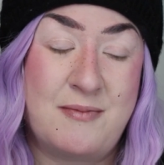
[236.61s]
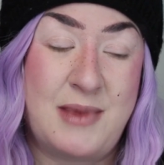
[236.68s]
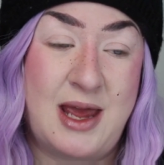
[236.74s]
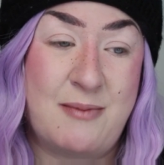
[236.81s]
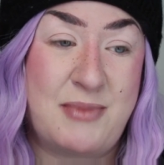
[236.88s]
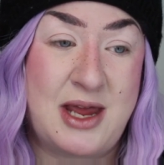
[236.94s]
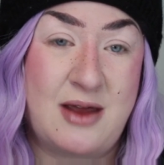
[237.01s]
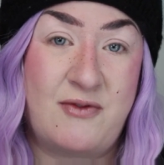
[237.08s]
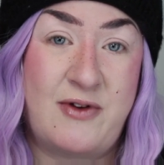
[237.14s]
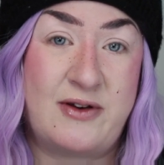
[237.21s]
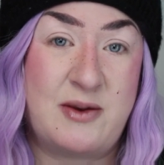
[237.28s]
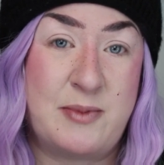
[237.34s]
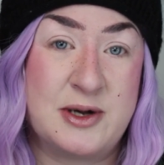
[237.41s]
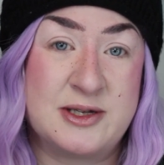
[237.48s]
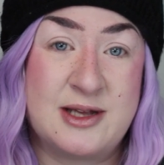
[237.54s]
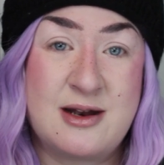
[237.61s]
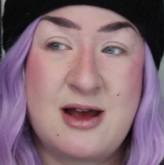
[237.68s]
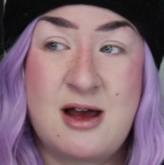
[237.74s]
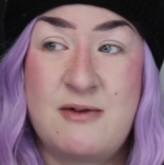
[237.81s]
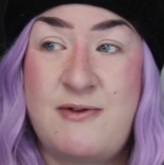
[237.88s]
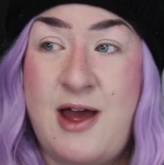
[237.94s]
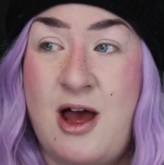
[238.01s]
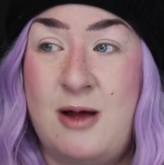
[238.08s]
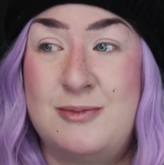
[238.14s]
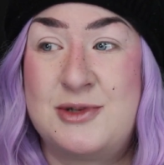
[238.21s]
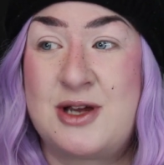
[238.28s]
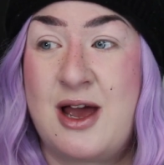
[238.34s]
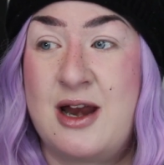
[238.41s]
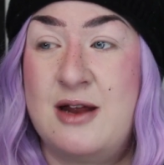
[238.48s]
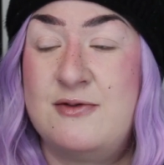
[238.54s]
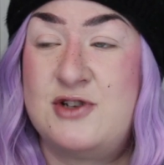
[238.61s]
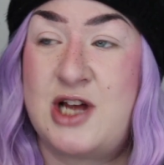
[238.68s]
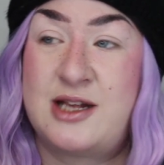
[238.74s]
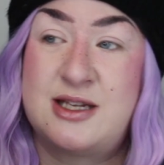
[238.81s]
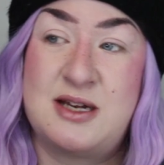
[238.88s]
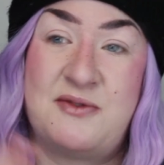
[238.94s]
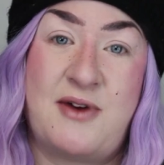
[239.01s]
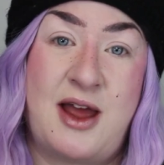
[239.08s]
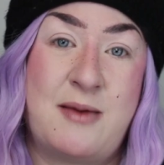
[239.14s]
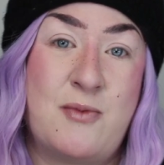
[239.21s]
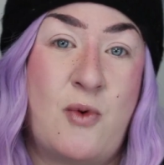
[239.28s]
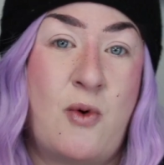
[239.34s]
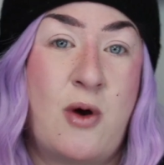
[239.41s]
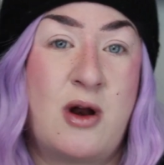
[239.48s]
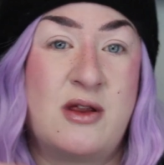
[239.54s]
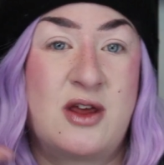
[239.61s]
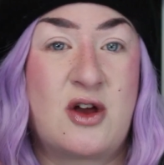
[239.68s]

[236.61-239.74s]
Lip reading: It being 50% off helped kind of justify more the